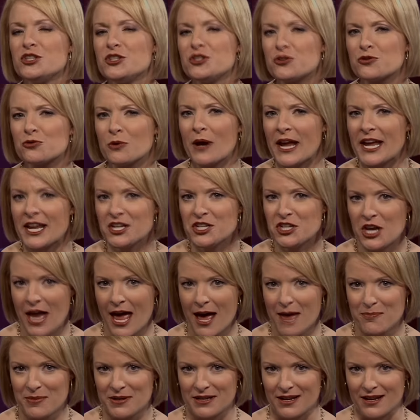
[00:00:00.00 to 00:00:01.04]
strange
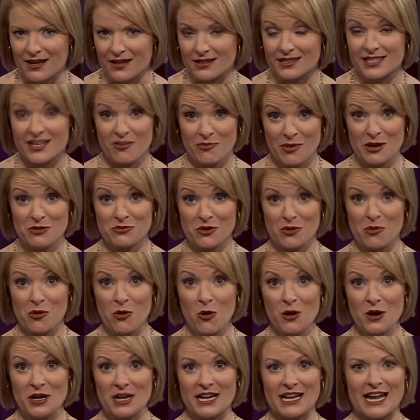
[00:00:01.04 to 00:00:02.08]
happenings have been
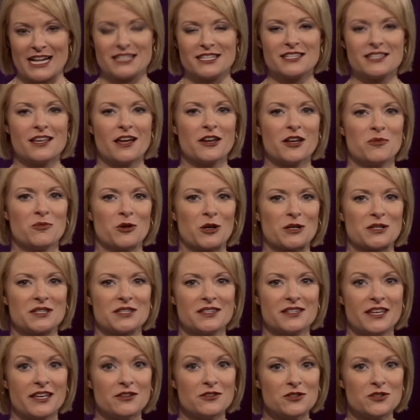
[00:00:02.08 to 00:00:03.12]
reported at Sunnybrook
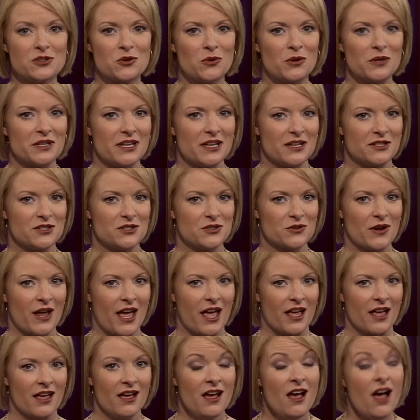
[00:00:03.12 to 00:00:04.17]
Skill School
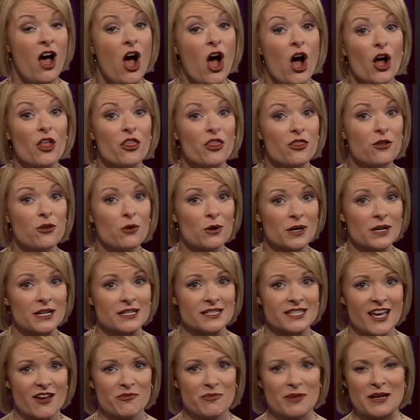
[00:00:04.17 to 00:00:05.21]
yesterday authorities
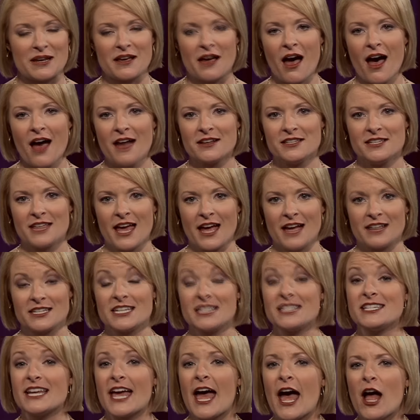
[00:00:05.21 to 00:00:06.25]
have been contacted
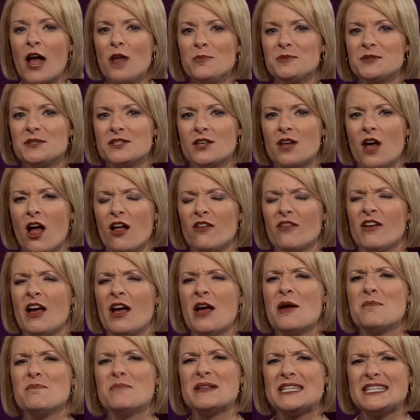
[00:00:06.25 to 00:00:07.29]
to help solve
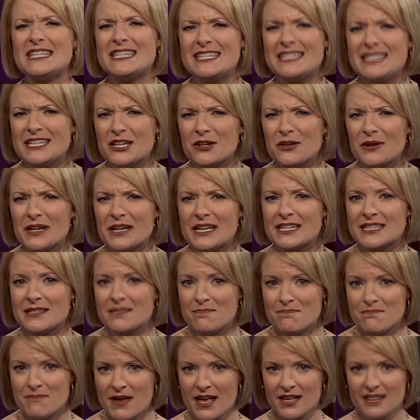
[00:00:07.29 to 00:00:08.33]
mysterious
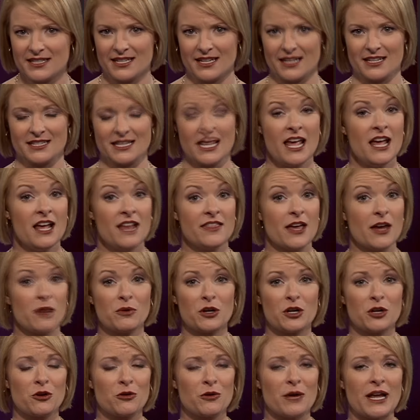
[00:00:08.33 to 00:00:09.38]
messes that were
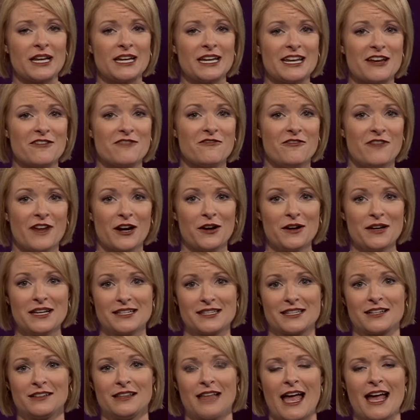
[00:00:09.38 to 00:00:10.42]
created in various
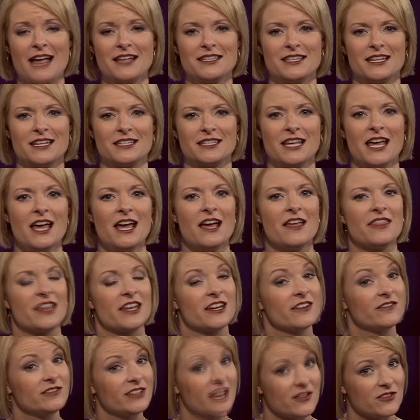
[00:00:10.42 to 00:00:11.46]
classes that
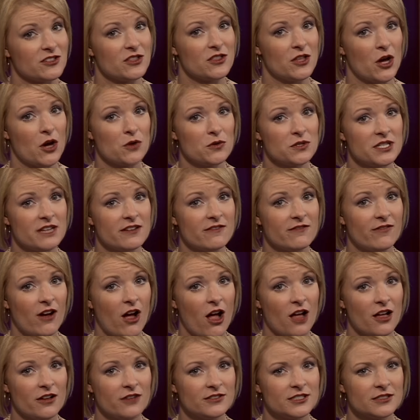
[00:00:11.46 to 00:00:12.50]
have left those
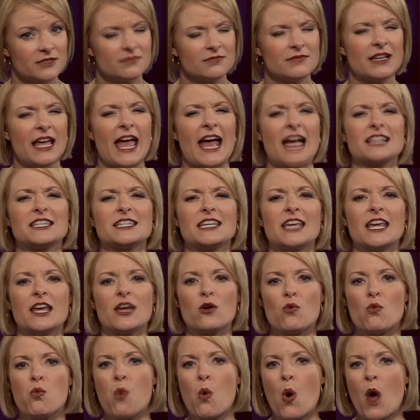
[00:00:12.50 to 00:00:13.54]
involved
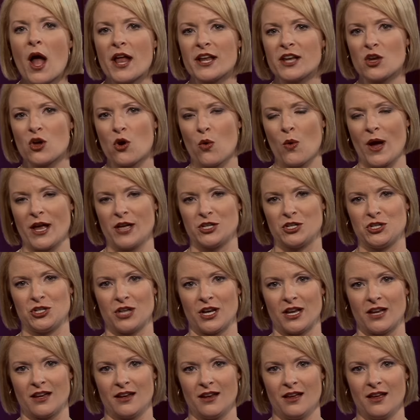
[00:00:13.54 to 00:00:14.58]
asking one question.